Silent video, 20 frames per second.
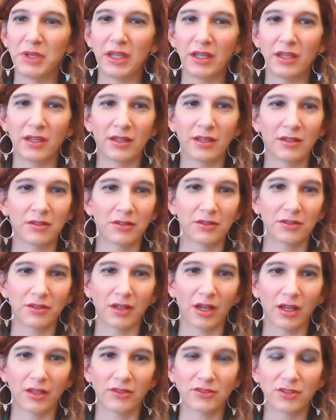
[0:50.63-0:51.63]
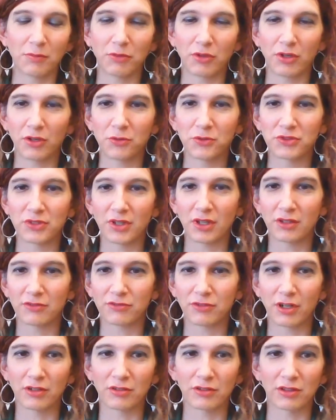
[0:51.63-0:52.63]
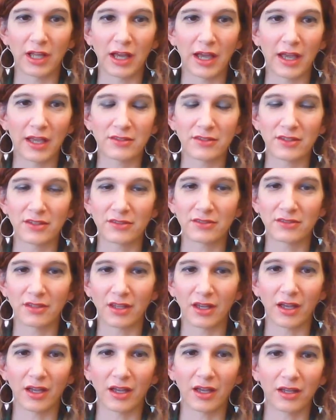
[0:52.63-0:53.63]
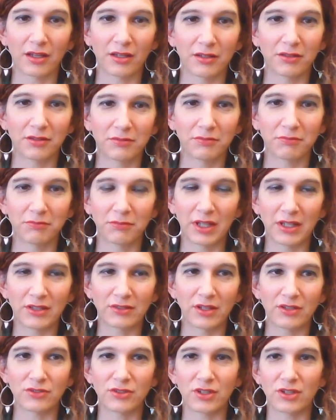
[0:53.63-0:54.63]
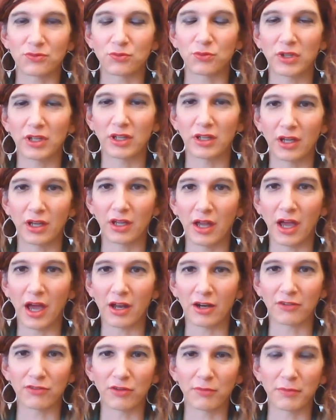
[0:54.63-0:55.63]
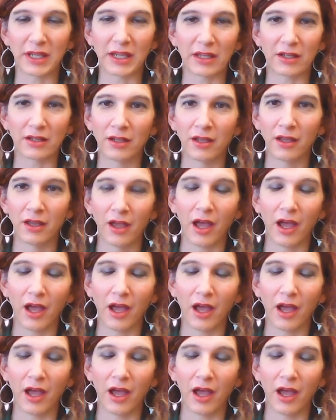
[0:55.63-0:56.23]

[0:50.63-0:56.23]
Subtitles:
Being someone who's on the front lines is just really an honor for me, and